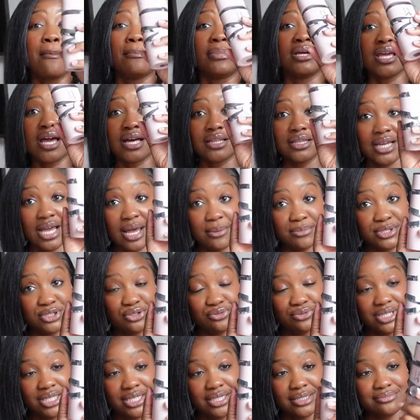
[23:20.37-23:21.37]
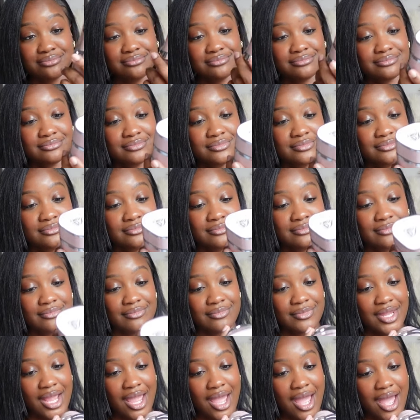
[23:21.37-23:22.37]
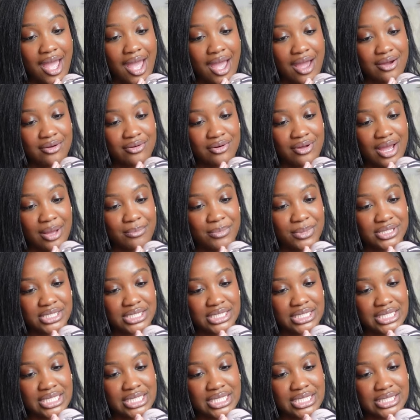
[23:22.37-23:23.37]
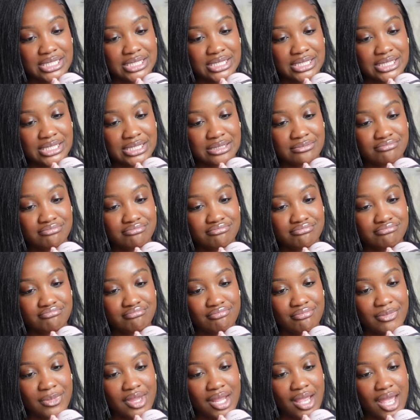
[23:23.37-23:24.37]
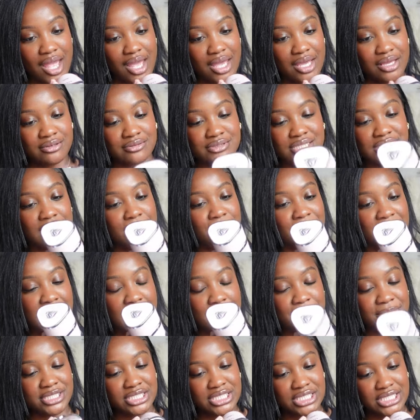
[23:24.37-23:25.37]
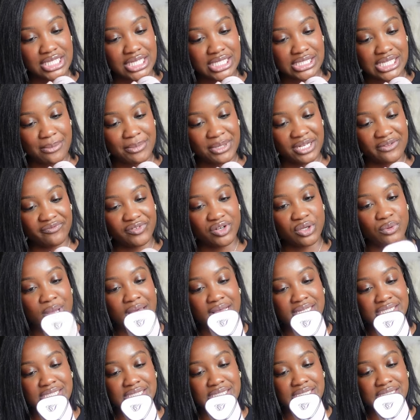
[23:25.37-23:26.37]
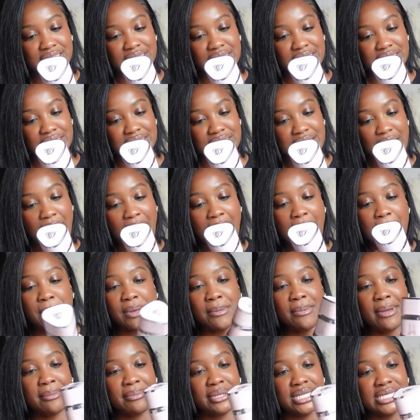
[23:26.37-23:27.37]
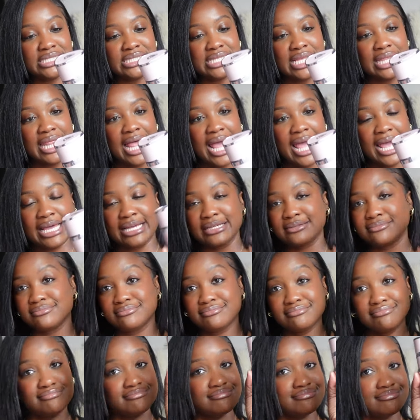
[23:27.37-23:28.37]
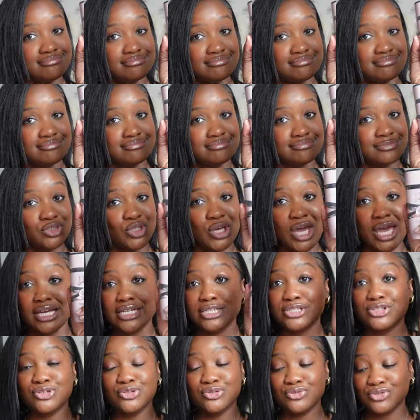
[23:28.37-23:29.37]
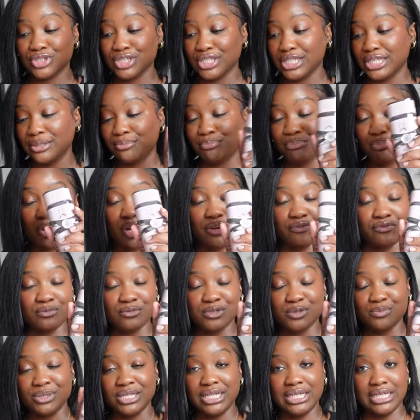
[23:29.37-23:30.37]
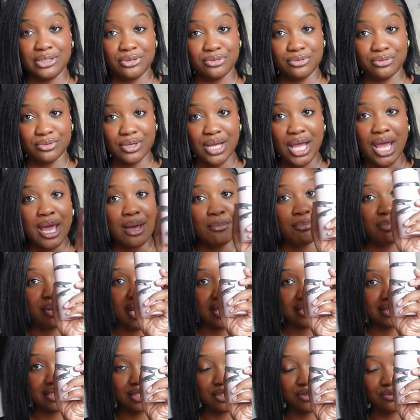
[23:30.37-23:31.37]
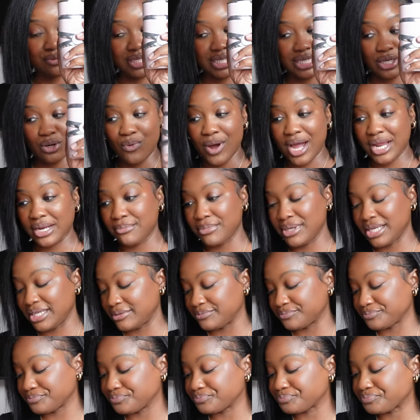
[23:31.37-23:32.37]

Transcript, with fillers: but y'all, look how much you get. I don't know how much it is. It don't tell me how much it is, how many fluid ounces it is. But baby, this is a lot, okay? Because usually perfumes be little, but I think you get quite a bit.